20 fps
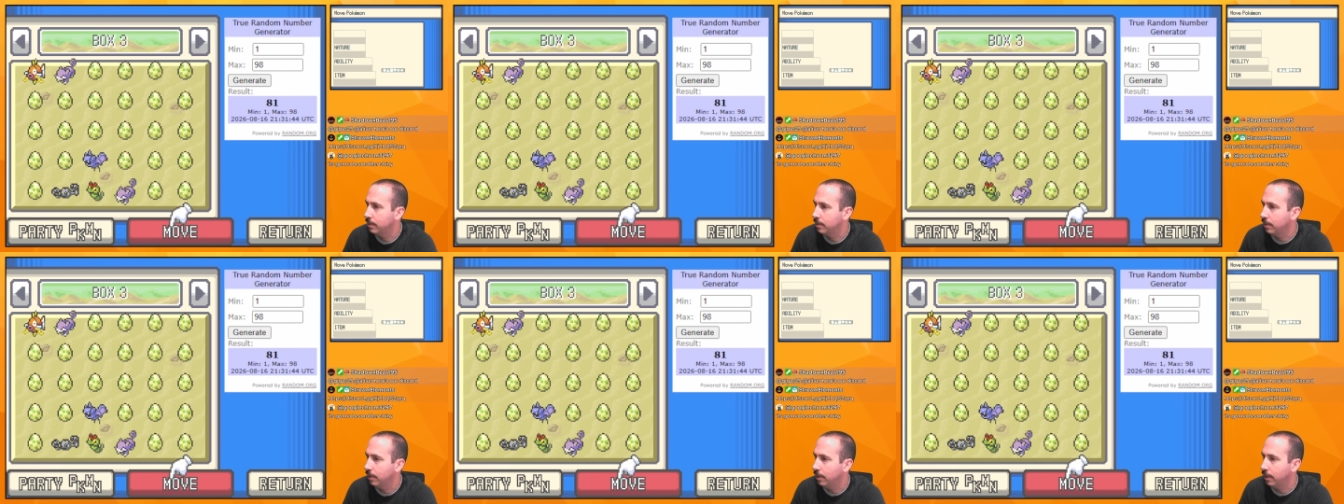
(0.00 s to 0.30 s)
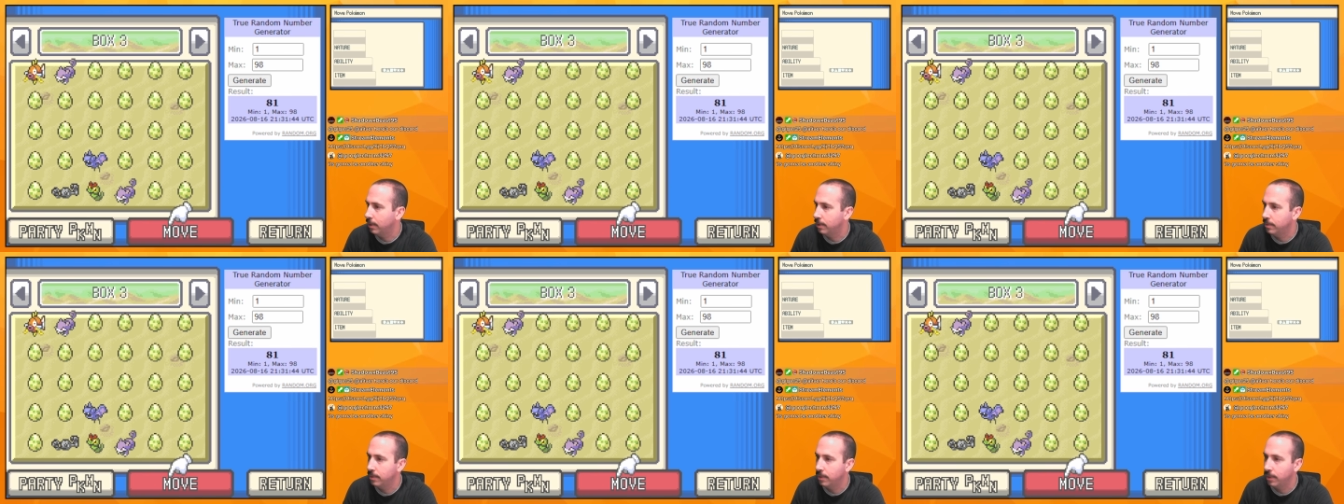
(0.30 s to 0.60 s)

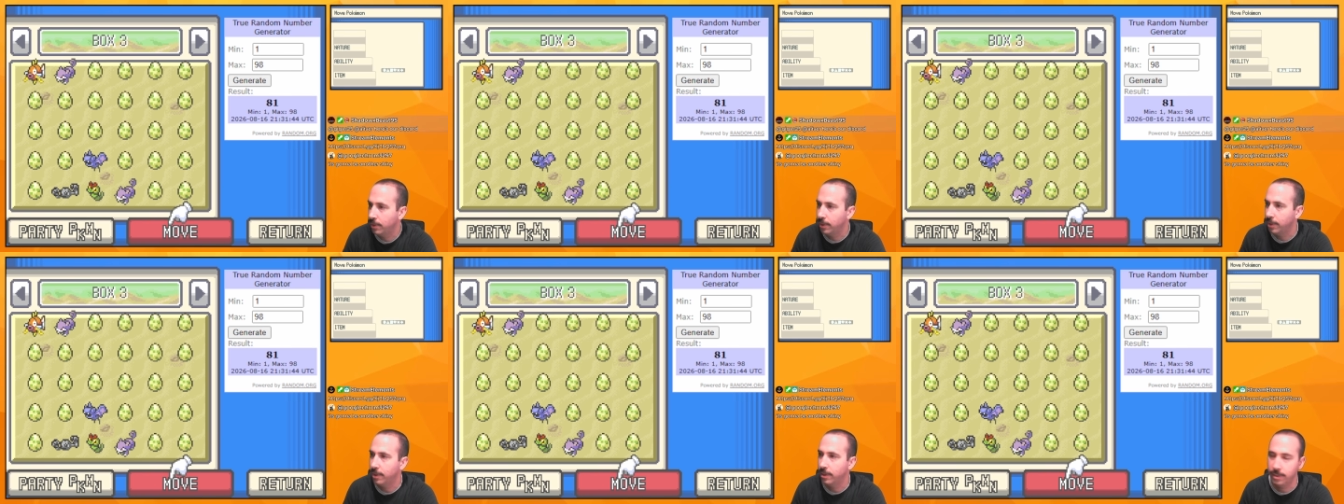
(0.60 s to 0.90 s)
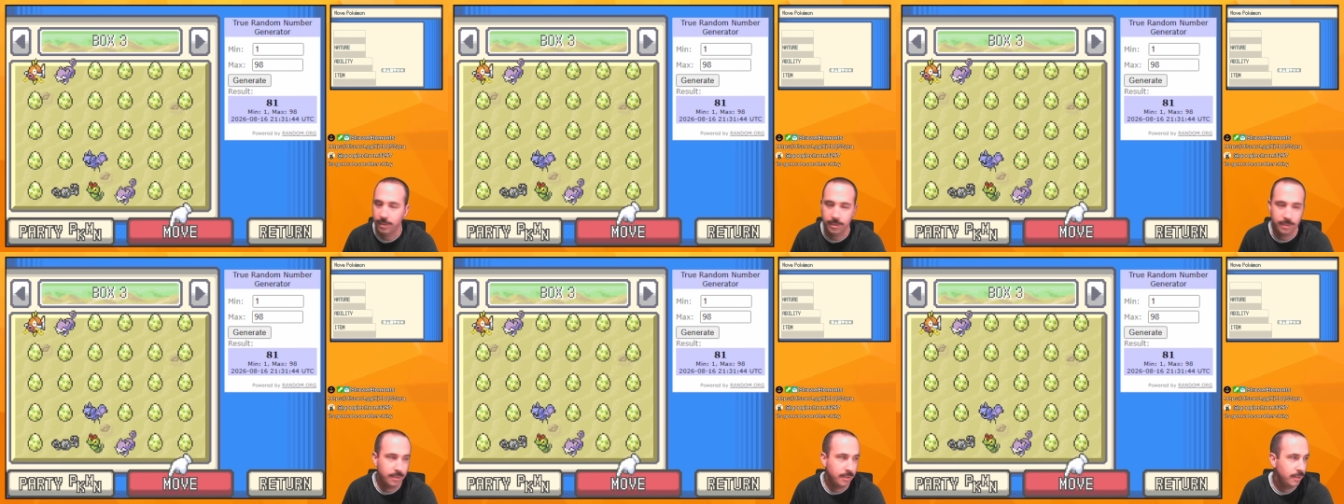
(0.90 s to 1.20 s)
Hello? Oh, there it
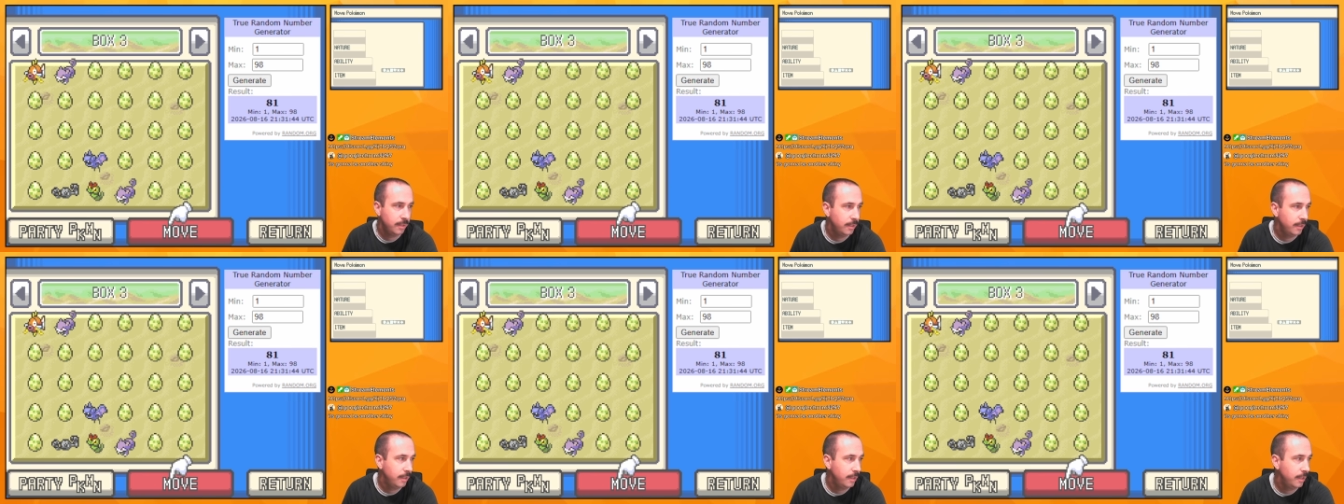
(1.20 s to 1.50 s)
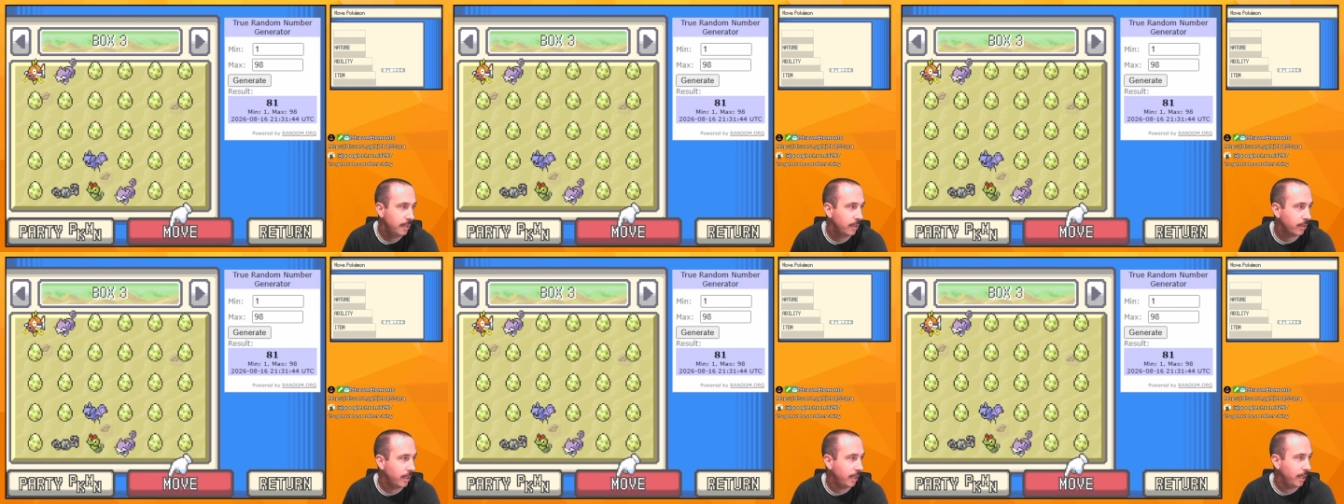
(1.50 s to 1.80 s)
is.
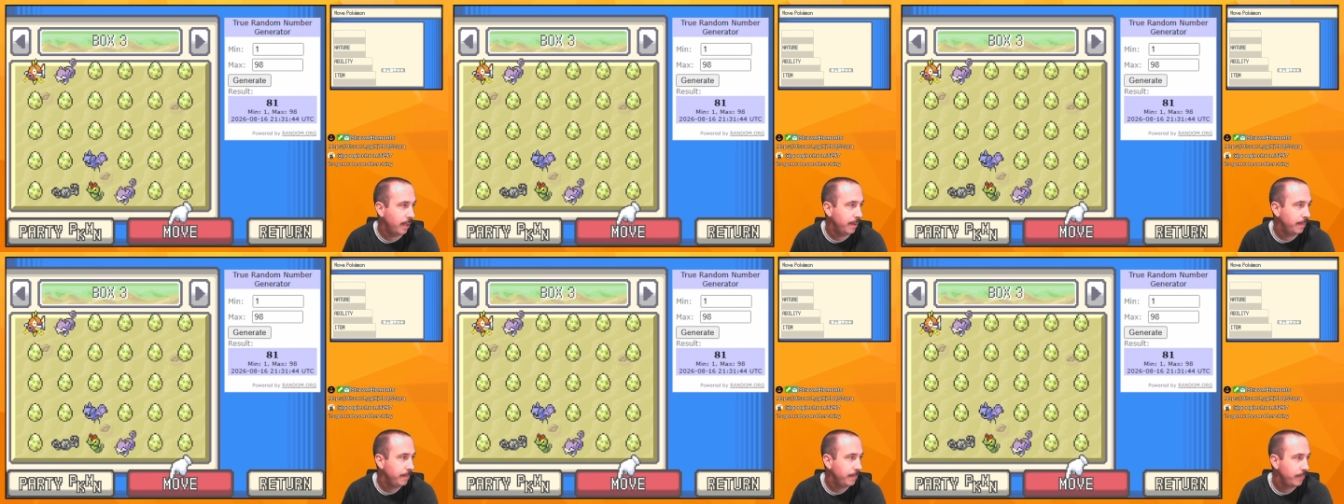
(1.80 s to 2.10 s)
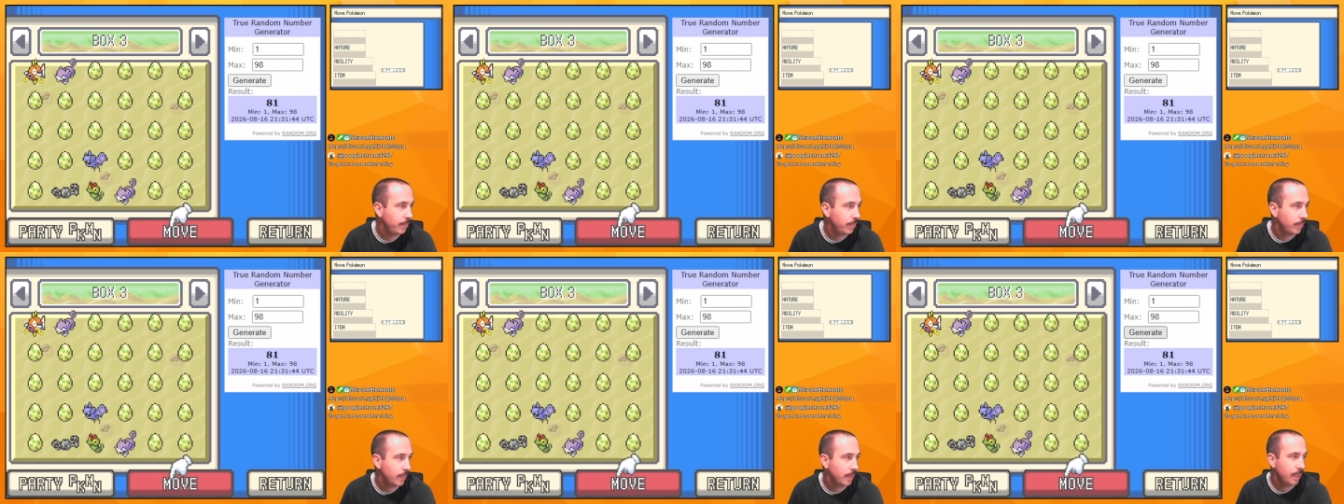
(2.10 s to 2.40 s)
Okay.
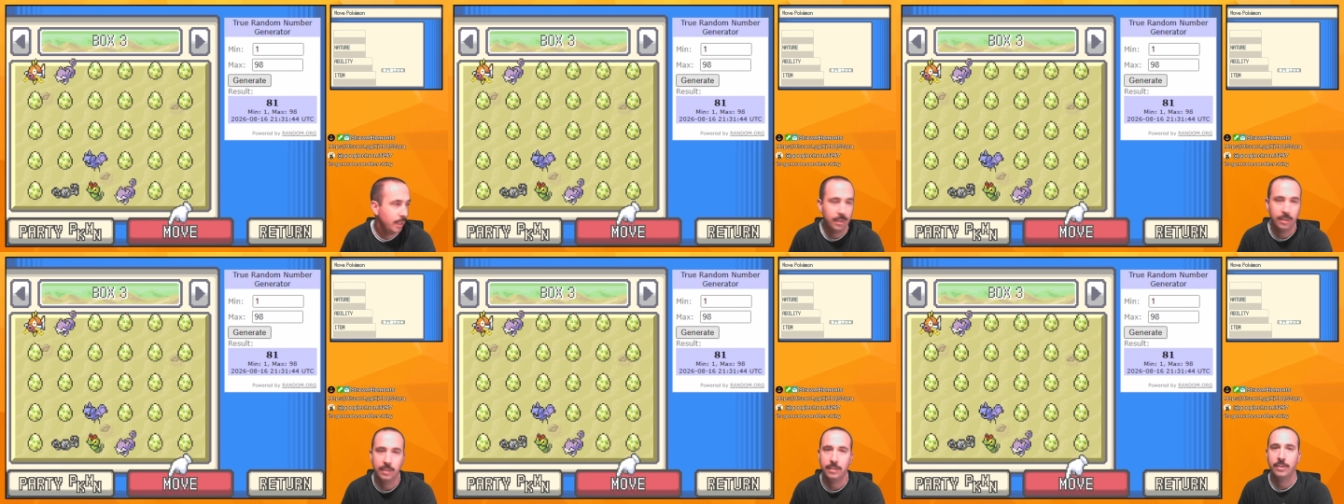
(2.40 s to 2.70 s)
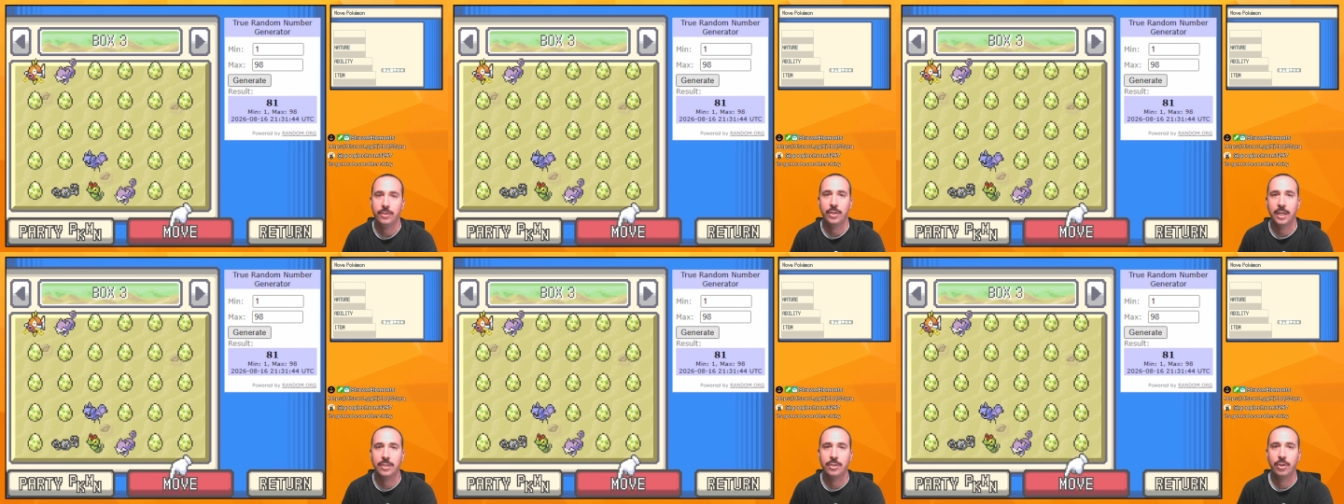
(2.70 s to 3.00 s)
You
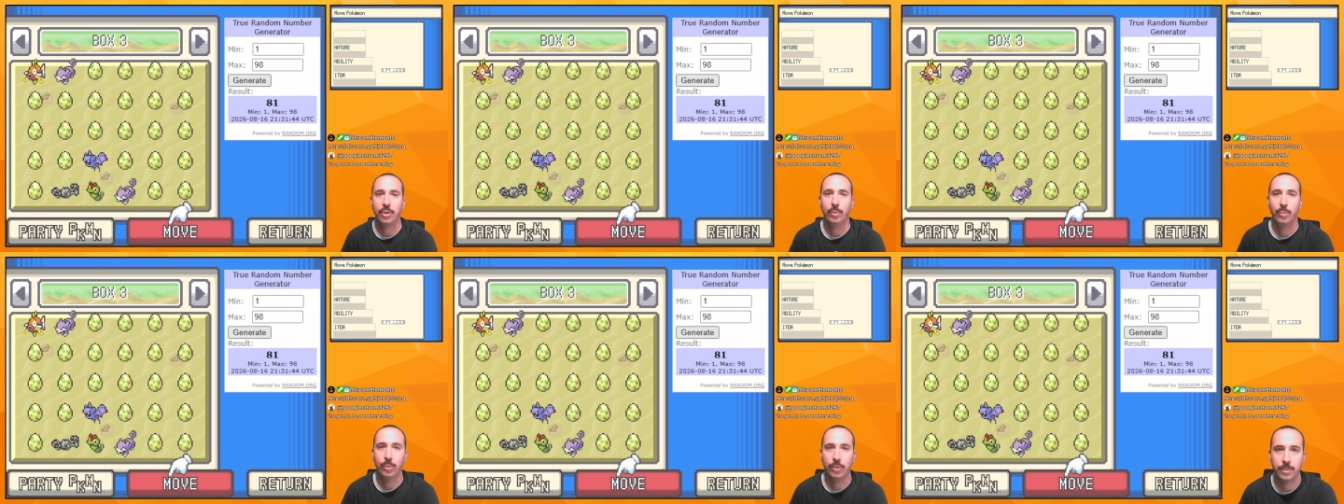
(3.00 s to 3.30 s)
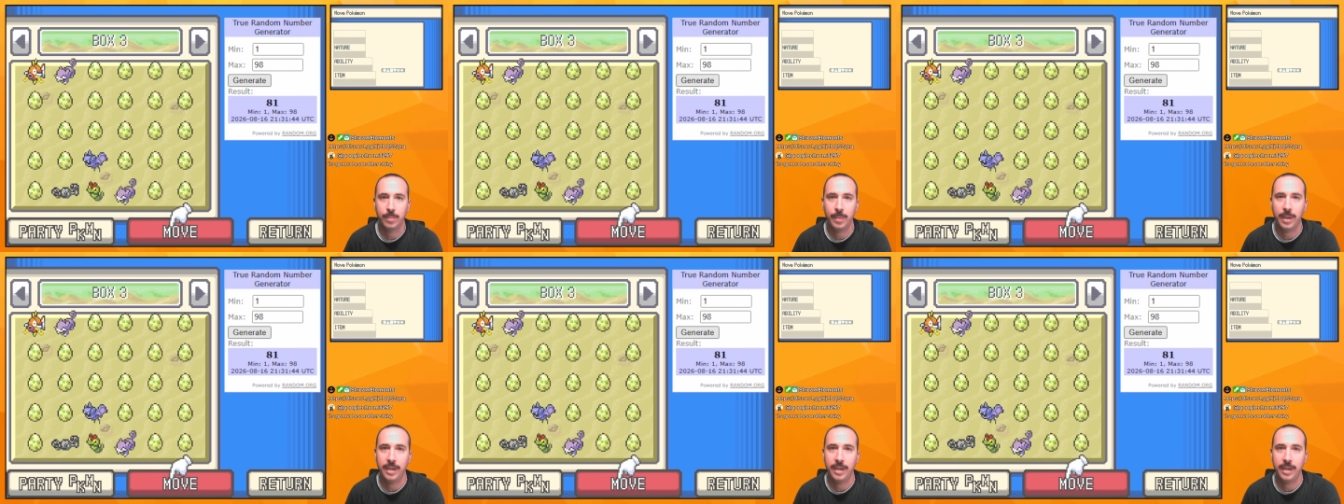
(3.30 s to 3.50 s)
guys know the rules by